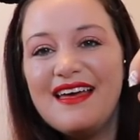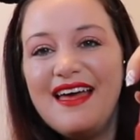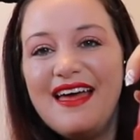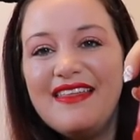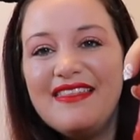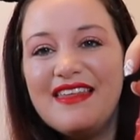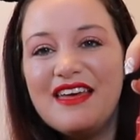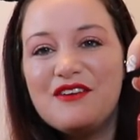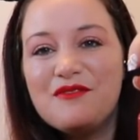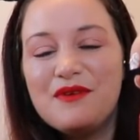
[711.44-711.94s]

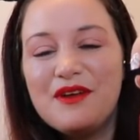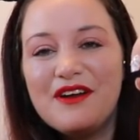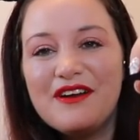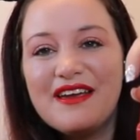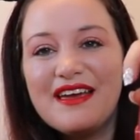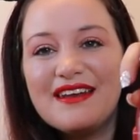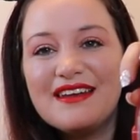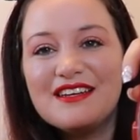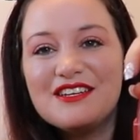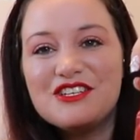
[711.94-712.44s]
and then we are
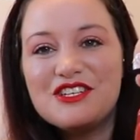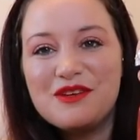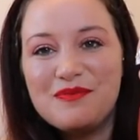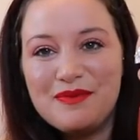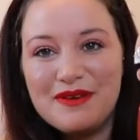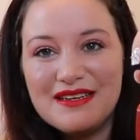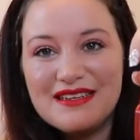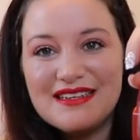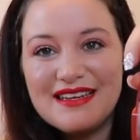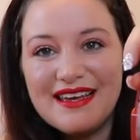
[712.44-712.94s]
getting
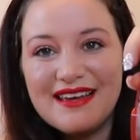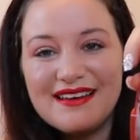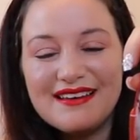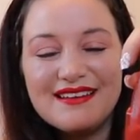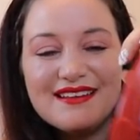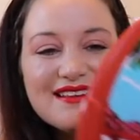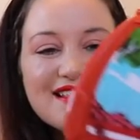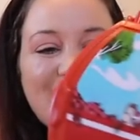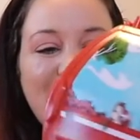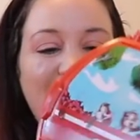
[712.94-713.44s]
Chip and
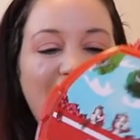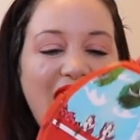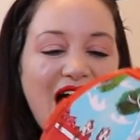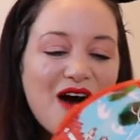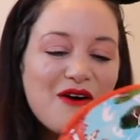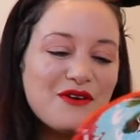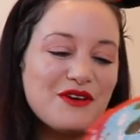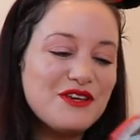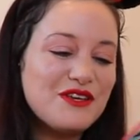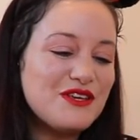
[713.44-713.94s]
Dale.
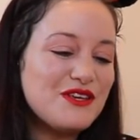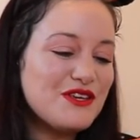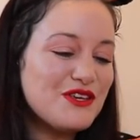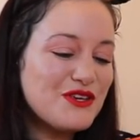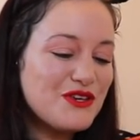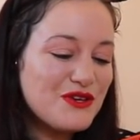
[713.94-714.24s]
How cute.